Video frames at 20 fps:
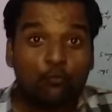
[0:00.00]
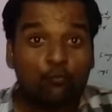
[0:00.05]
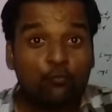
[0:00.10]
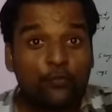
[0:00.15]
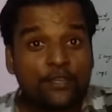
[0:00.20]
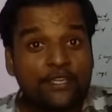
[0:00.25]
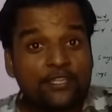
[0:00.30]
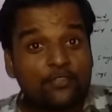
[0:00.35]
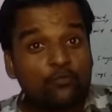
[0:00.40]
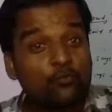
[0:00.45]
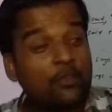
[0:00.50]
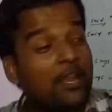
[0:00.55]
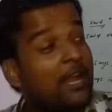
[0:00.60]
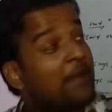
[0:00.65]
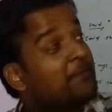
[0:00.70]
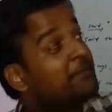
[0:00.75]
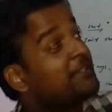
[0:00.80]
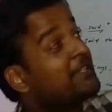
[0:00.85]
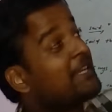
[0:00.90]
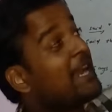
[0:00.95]
which we
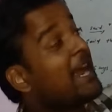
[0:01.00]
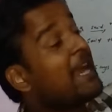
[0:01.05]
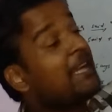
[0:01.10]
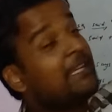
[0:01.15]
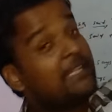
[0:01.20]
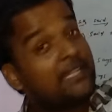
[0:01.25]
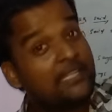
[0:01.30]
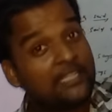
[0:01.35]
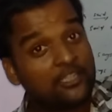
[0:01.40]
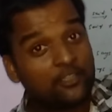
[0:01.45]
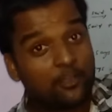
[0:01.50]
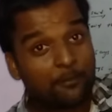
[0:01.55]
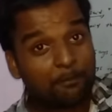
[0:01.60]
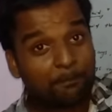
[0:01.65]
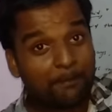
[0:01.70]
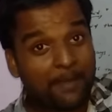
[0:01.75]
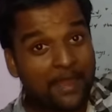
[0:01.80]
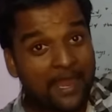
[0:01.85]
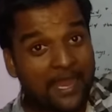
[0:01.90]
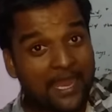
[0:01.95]
have started in the
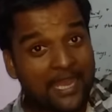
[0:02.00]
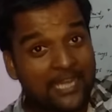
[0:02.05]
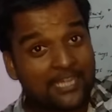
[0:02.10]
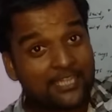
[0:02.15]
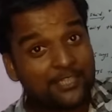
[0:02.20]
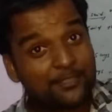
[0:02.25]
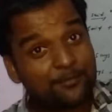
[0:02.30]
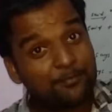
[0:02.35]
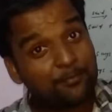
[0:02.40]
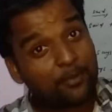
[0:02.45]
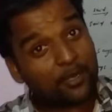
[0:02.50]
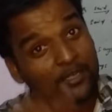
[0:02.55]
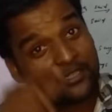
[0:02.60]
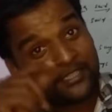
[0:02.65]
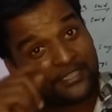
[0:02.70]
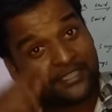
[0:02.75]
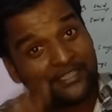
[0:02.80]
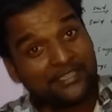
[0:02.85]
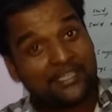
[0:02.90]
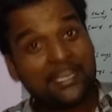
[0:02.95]
past
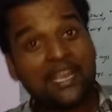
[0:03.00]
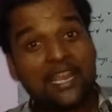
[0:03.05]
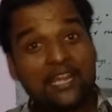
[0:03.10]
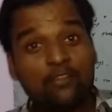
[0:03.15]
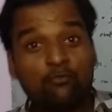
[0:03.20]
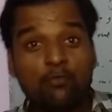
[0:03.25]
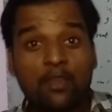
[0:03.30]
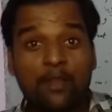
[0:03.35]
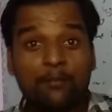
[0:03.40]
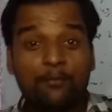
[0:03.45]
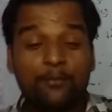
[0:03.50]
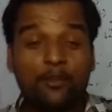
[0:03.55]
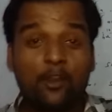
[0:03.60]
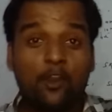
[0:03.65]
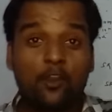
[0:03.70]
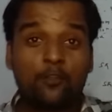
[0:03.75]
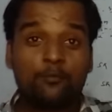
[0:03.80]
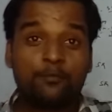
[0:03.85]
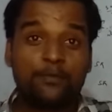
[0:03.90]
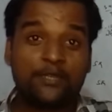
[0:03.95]
but yet we have
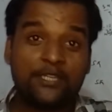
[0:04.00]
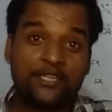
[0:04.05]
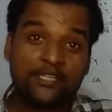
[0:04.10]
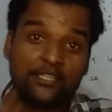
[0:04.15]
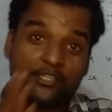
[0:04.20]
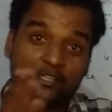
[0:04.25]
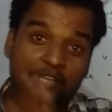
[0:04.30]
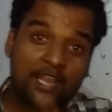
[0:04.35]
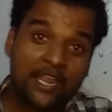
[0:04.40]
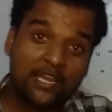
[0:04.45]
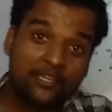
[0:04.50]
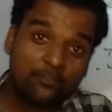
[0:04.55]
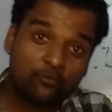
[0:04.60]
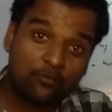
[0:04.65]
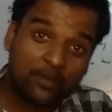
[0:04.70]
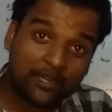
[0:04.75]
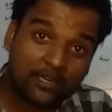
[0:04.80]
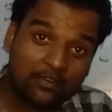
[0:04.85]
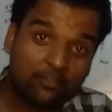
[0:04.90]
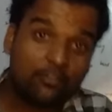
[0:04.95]
not finished, yet
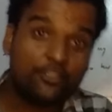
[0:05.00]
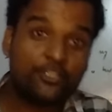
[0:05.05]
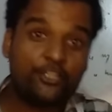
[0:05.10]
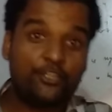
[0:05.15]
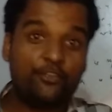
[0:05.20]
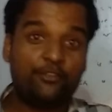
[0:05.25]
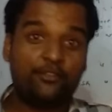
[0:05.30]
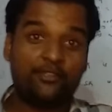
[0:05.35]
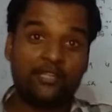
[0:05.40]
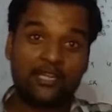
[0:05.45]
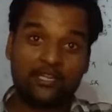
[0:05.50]
we are continuing.